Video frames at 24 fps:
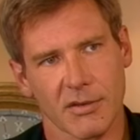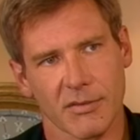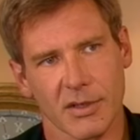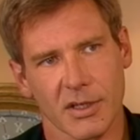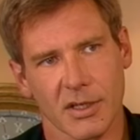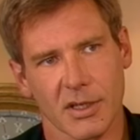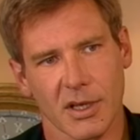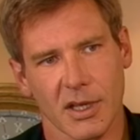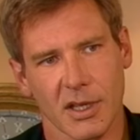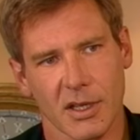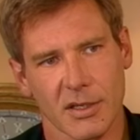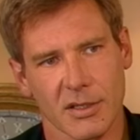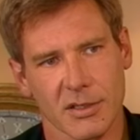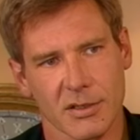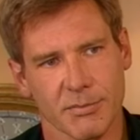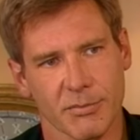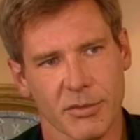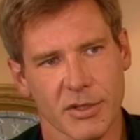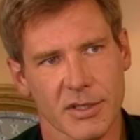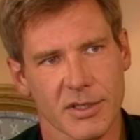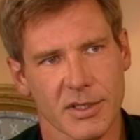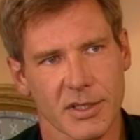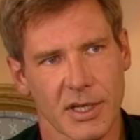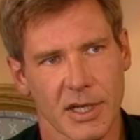of Indiana's
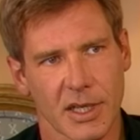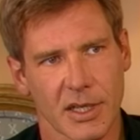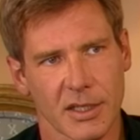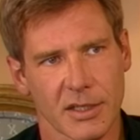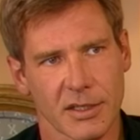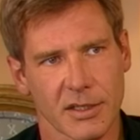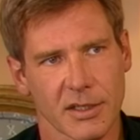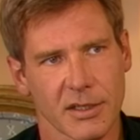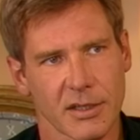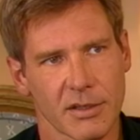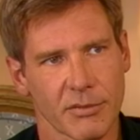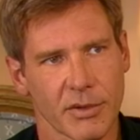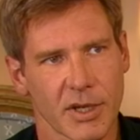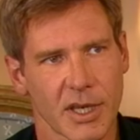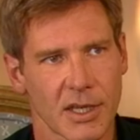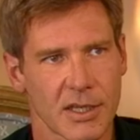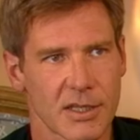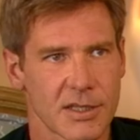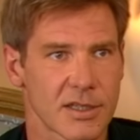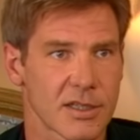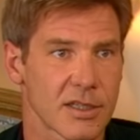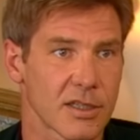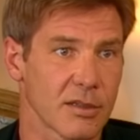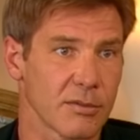personality that we
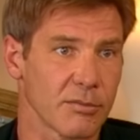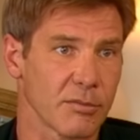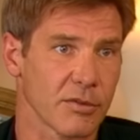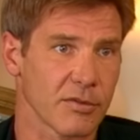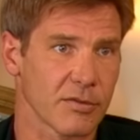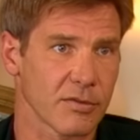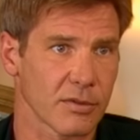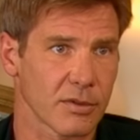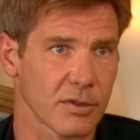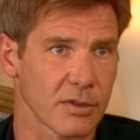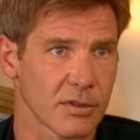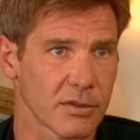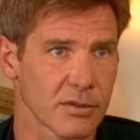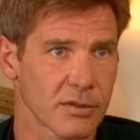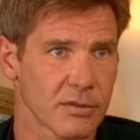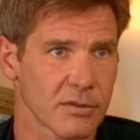hadn't seen before.